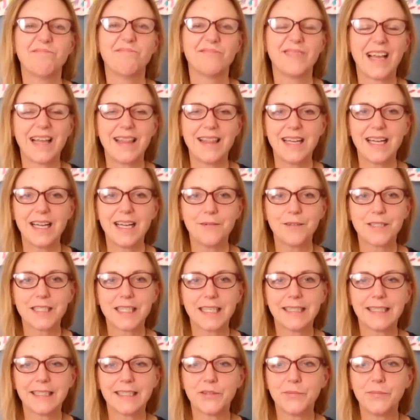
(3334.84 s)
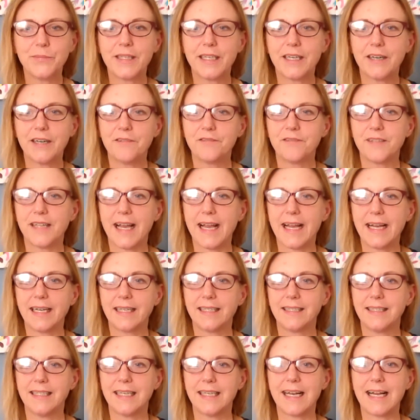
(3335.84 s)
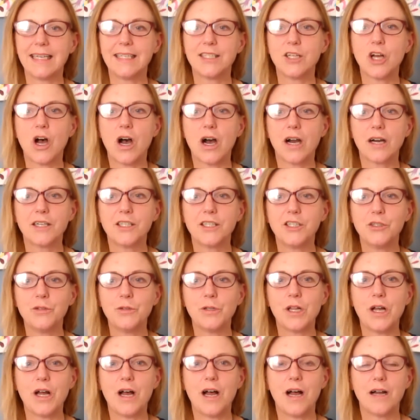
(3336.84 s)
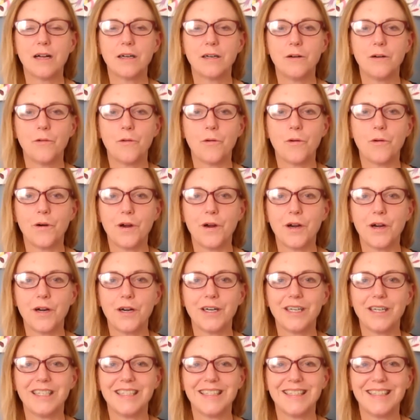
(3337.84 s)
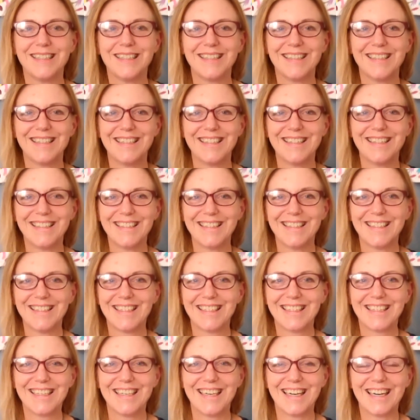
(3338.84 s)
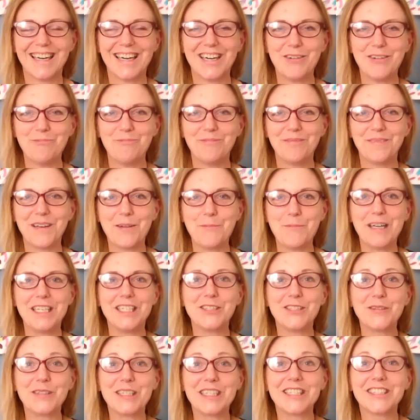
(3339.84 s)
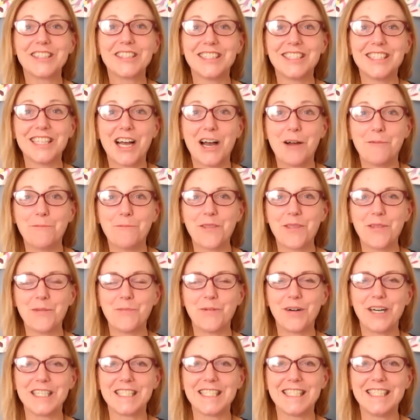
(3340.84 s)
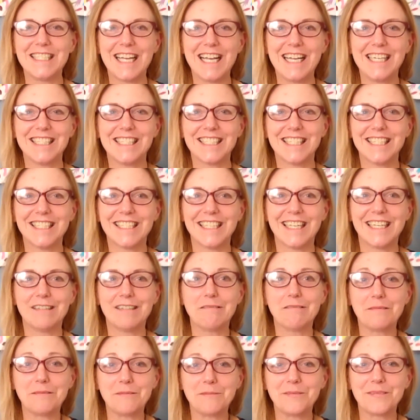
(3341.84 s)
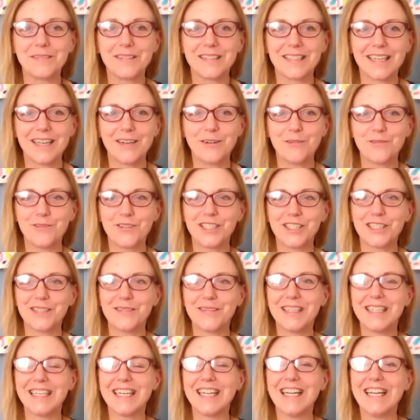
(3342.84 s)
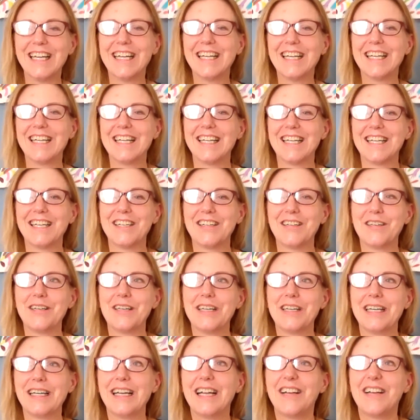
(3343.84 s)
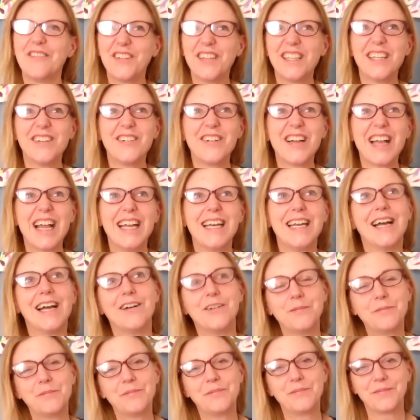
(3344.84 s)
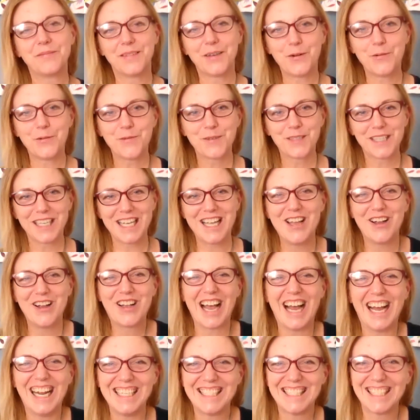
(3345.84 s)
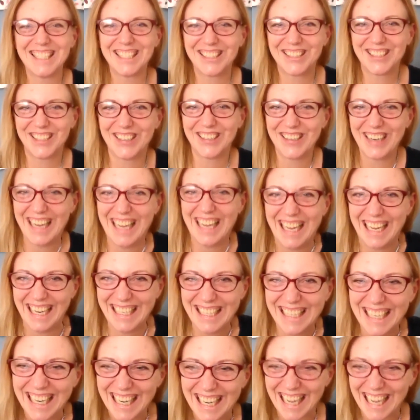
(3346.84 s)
I think it was a little bit of like, did I talk too long, or am I doing a good job with the presentation? Like, oh, did I overdo it? I feel okay now. Hopefully you guys agree.